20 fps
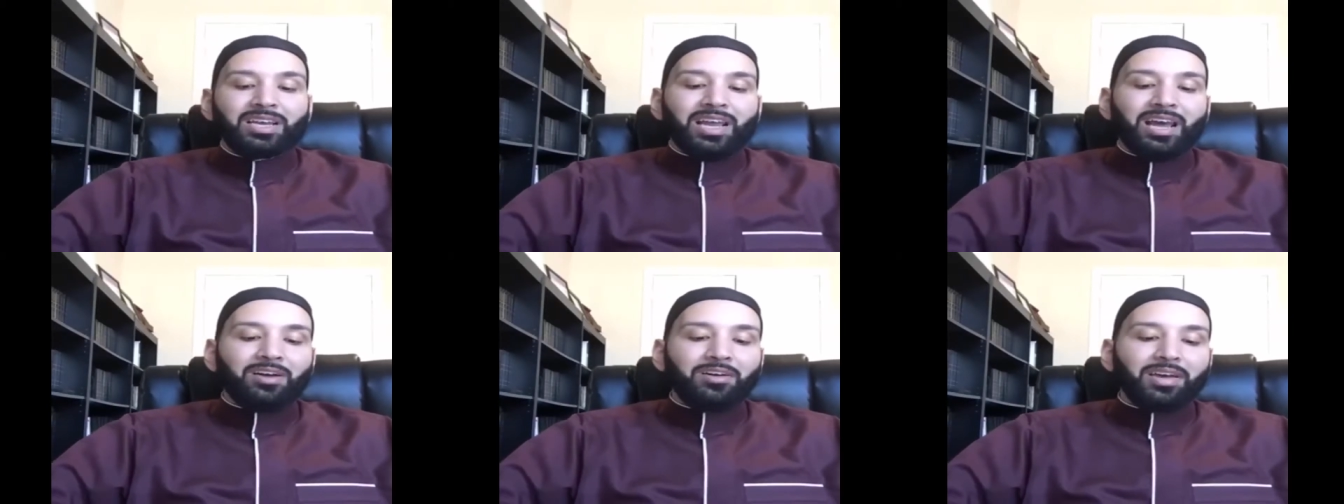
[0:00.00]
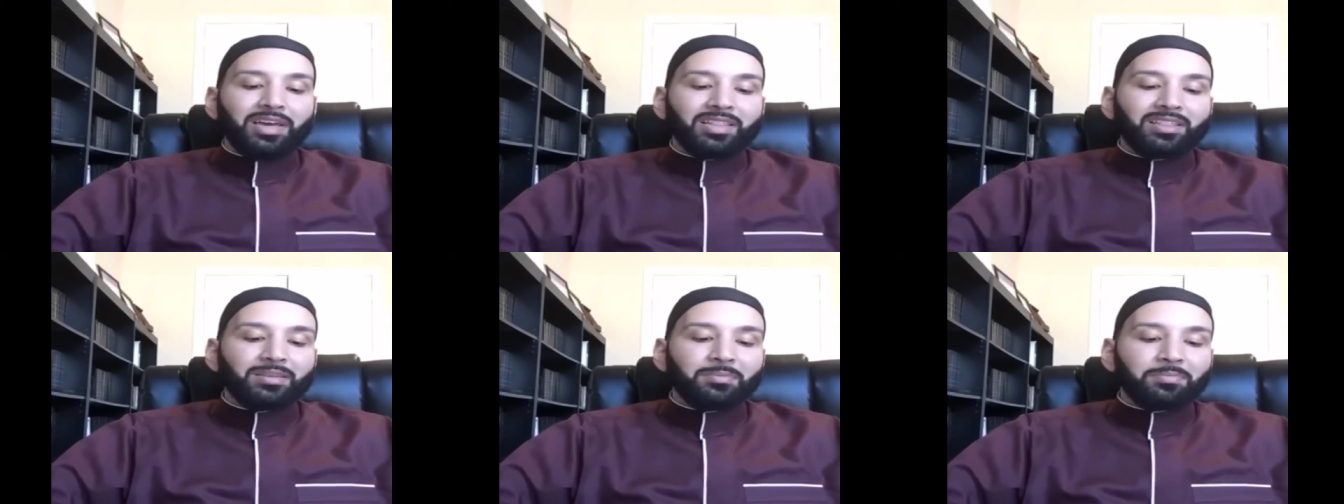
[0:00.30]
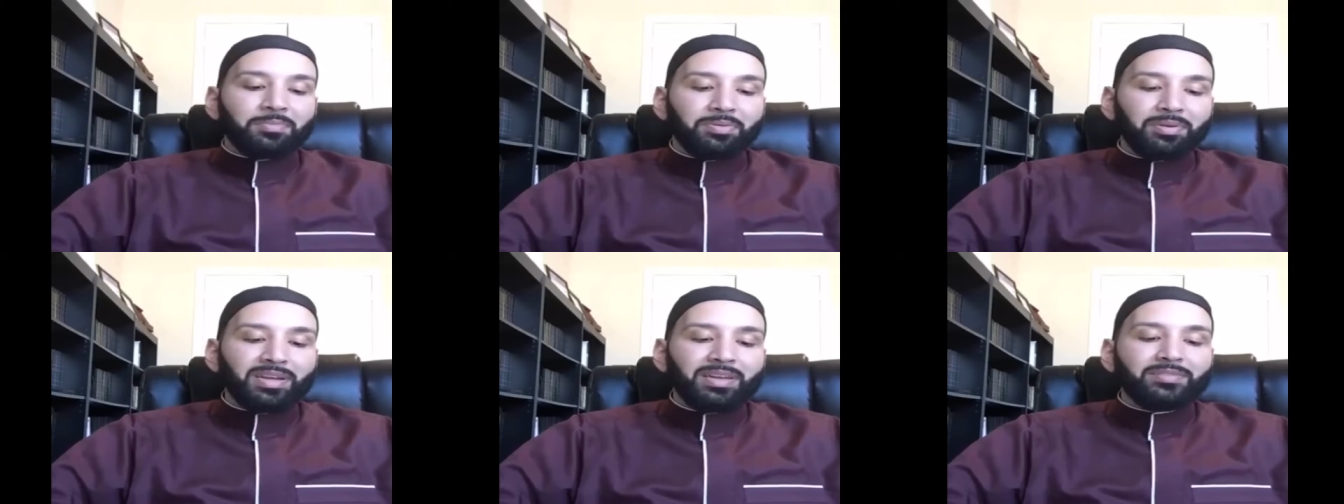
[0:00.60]
Now, in the
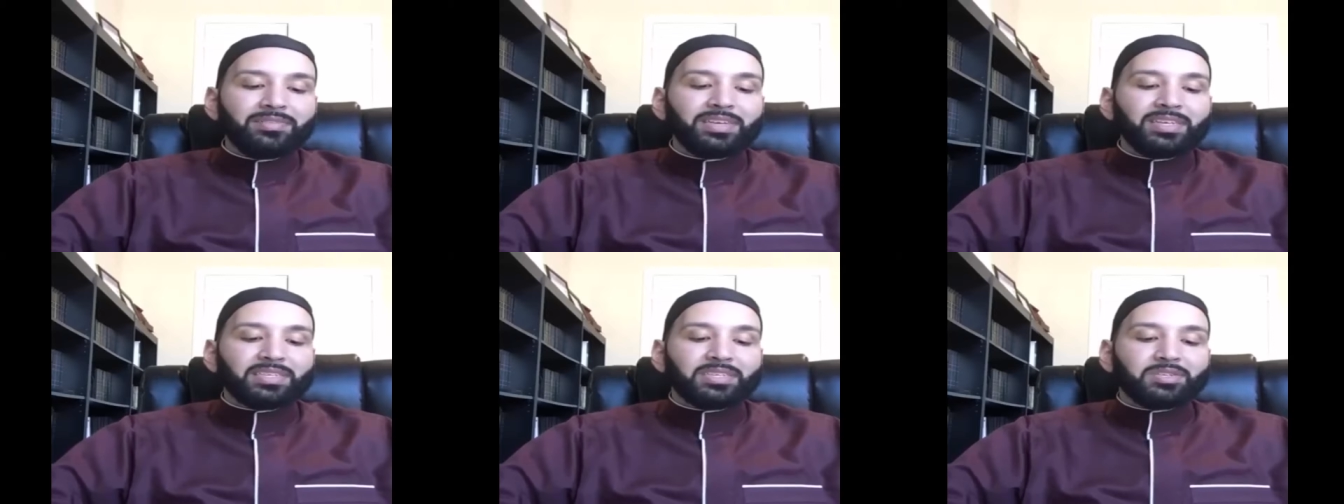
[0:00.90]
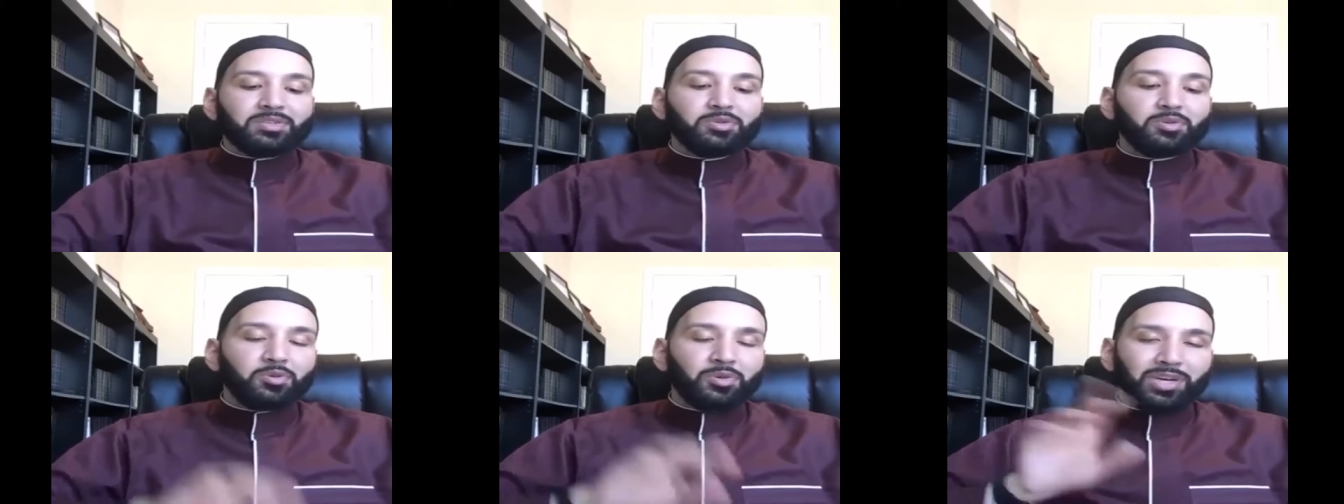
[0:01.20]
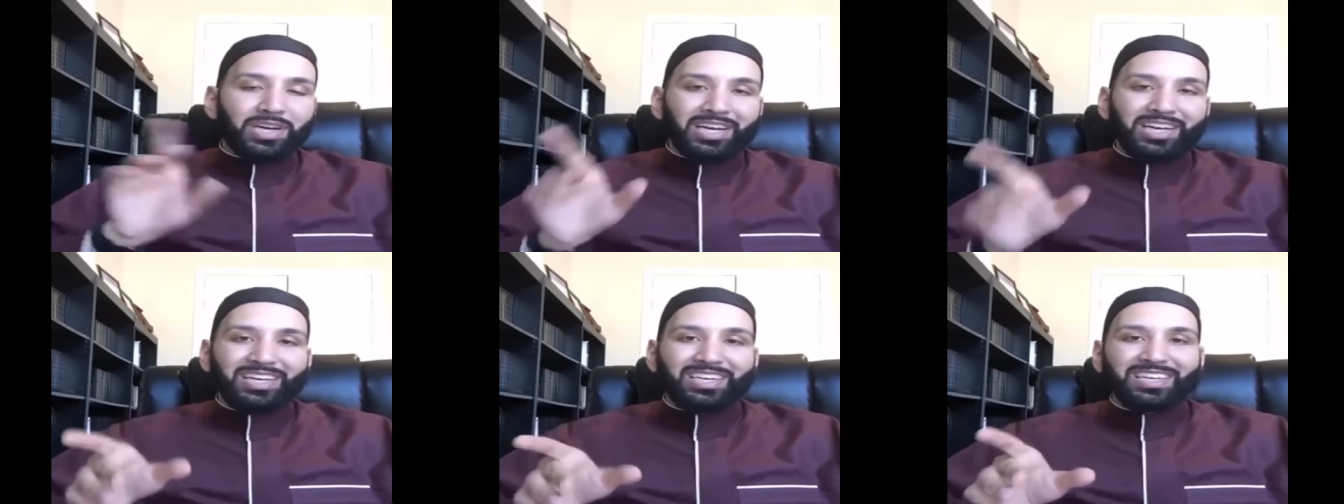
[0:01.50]
previous
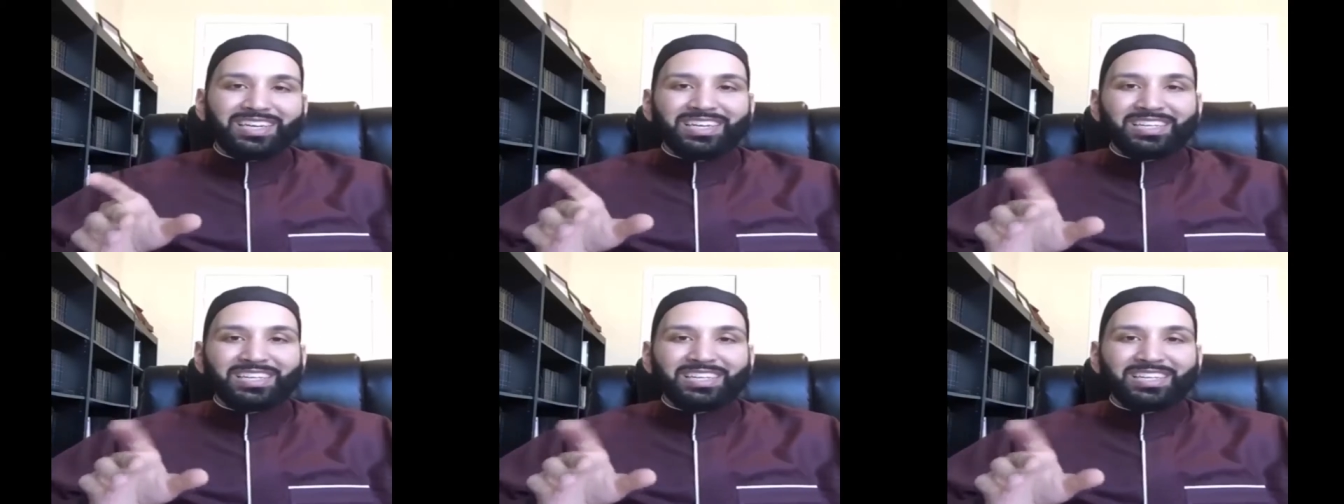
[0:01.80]
surah,